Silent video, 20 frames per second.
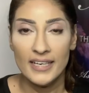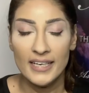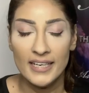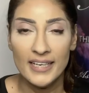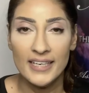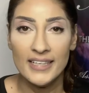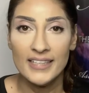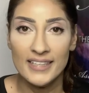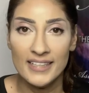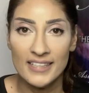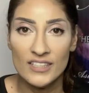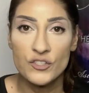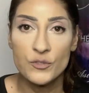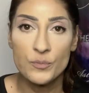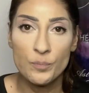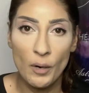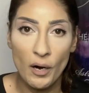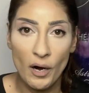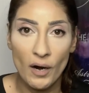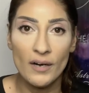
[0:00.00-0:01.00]
It is
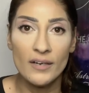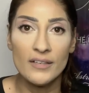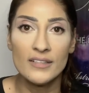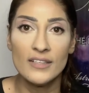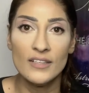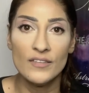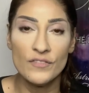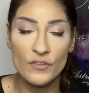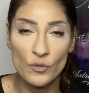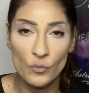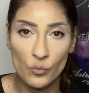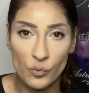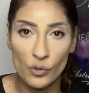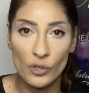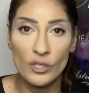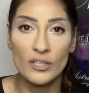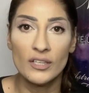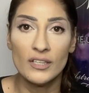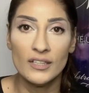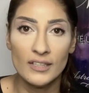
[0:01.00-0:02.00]
part of the
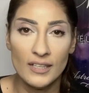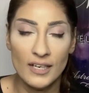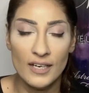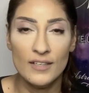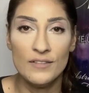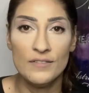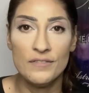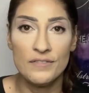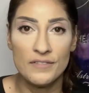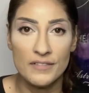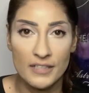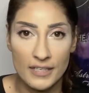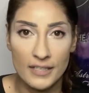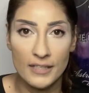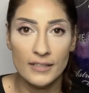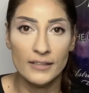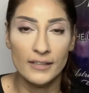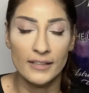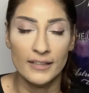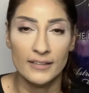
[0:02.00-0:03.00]
work of
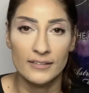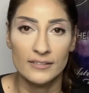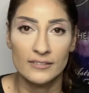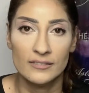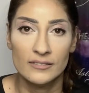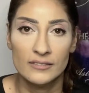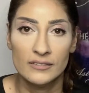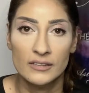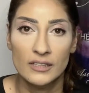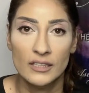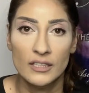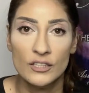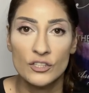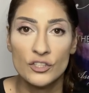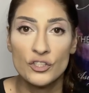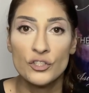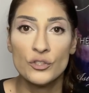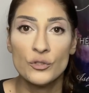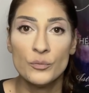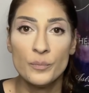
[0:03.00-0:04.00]
healing
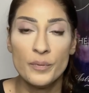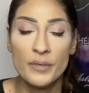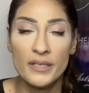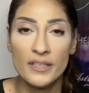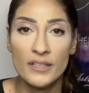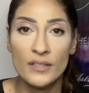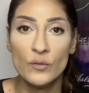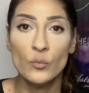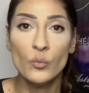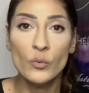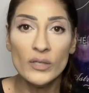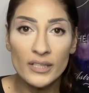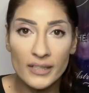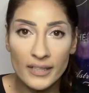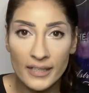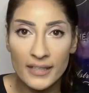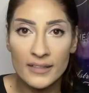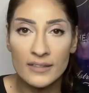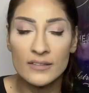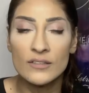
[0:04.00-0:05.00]
to be
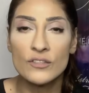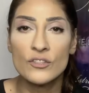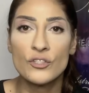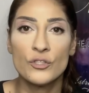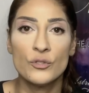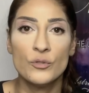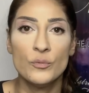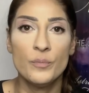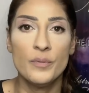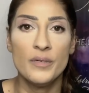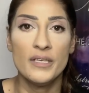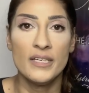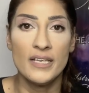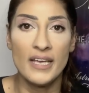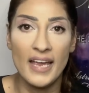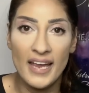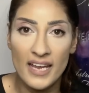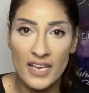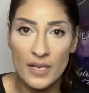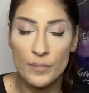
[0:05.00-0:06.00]
willing, to
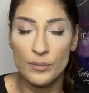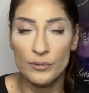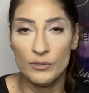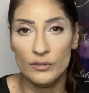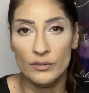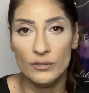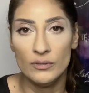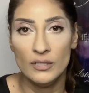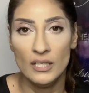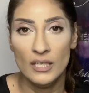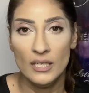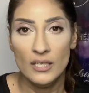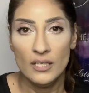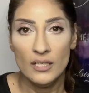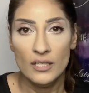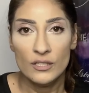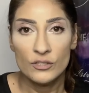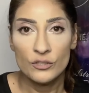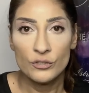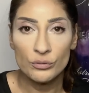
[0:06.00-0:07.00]
be able
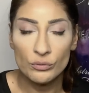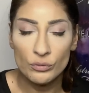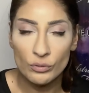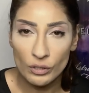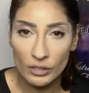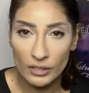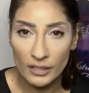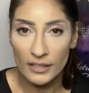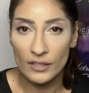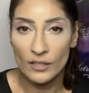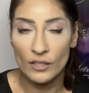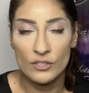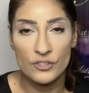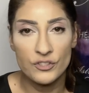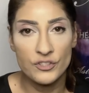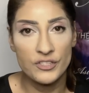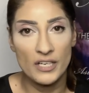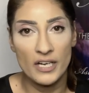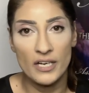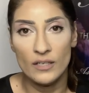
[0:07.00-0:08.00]
to look at
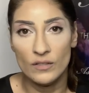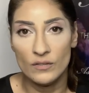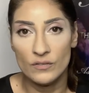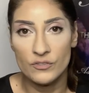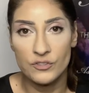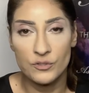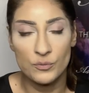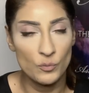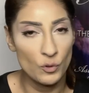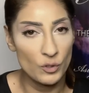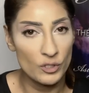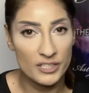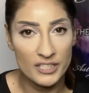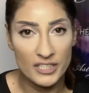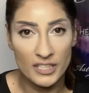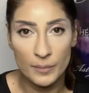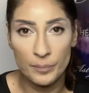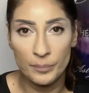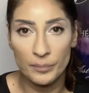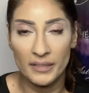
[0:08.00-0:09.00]
ourselves more
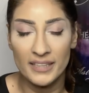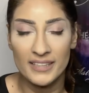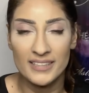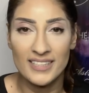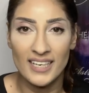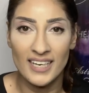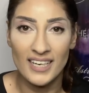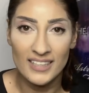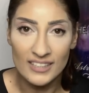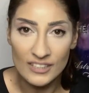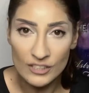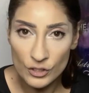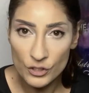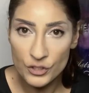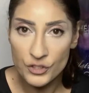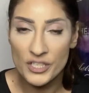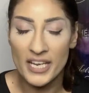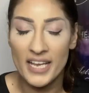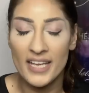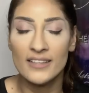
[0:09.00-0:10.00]
deeply, to
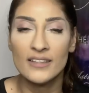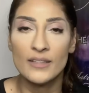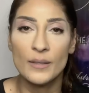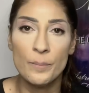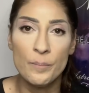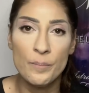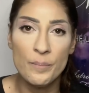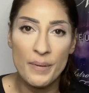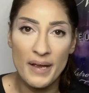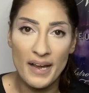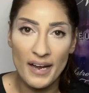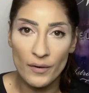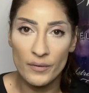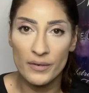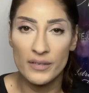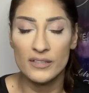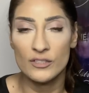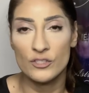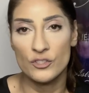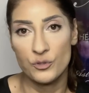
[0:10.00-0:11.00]
understand the
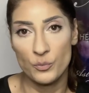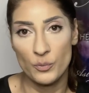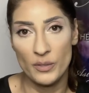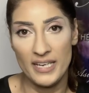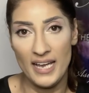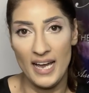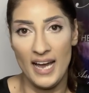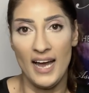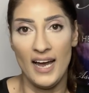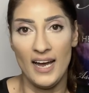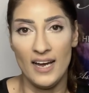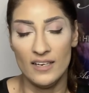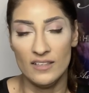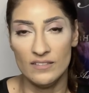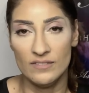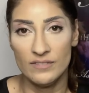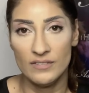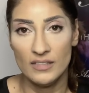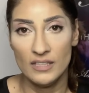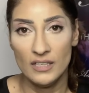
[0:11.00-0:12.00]
barriers we
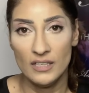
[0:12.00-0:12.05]
have